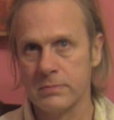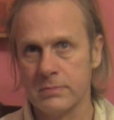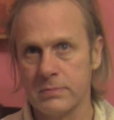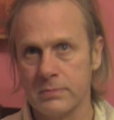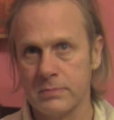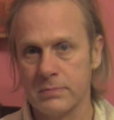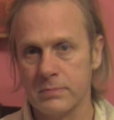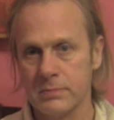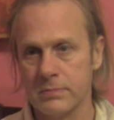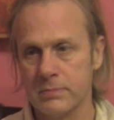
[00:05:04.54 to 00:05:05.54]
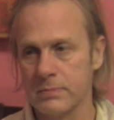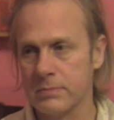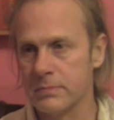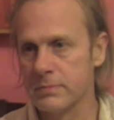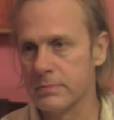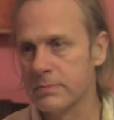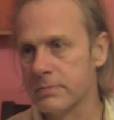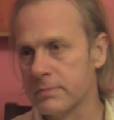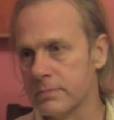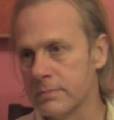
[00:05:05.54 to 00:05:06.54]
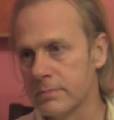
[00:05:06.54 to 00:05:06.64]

(silent)